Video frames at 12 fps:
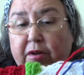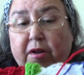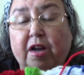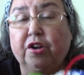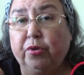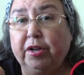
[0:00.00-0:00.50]

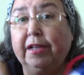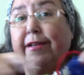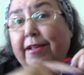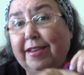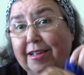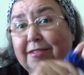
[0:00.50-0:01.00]
acrylic,
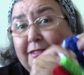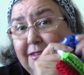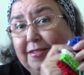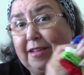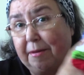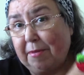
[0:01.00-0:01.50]
and yes, this
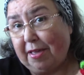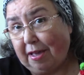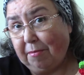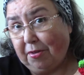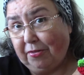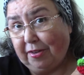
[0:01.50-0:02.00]
time I
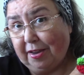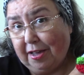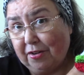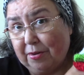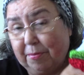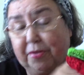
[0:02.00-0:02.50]
am using
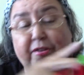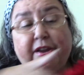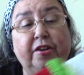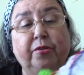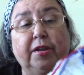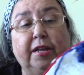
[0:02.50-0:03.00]
100%
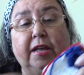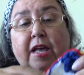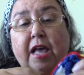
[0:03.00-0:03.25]
acrylic,